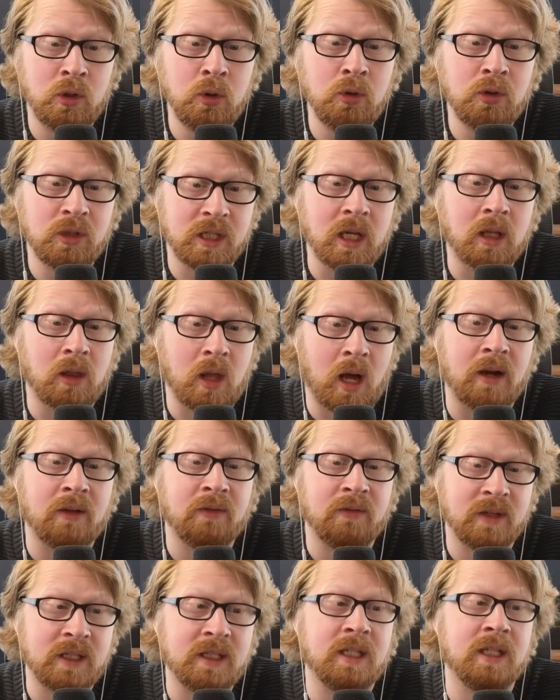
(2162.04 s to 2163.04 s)
see a lot
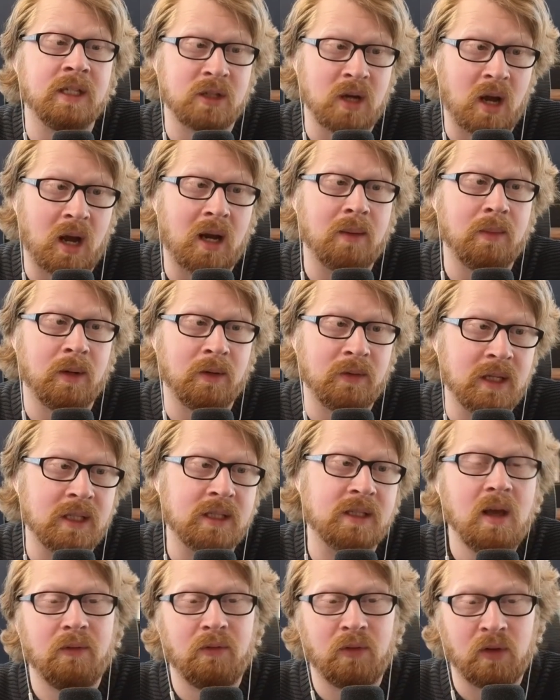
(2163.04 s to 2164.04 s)
of VCs talk about
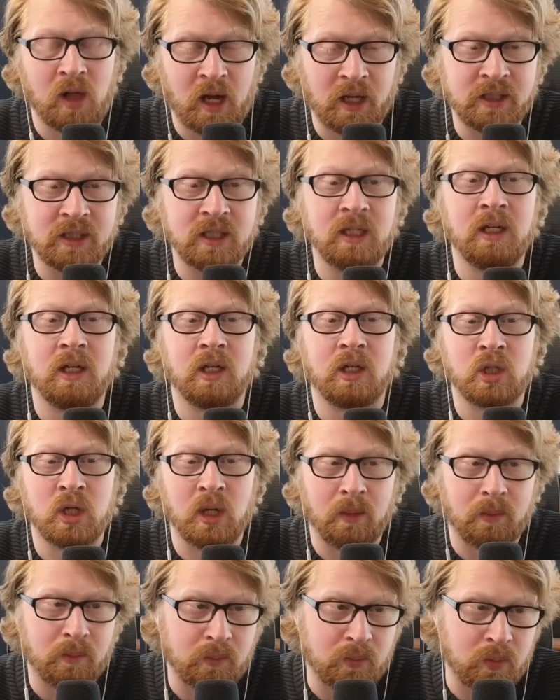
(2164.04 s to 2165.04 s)
this, of velocity to
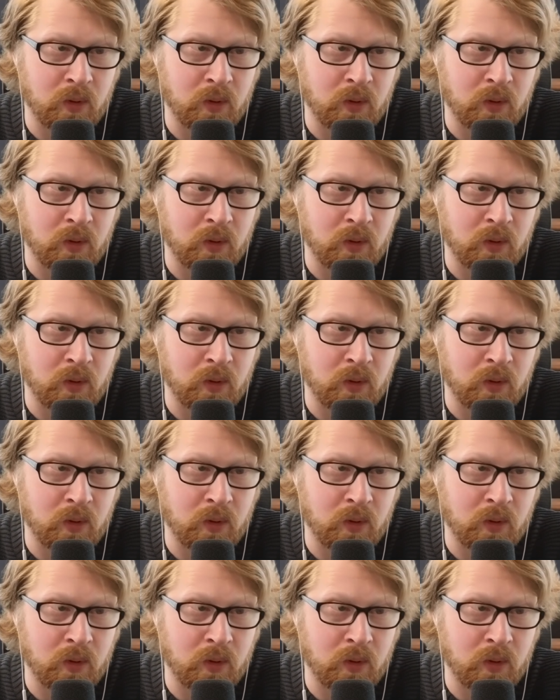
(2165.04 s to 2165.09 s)
ship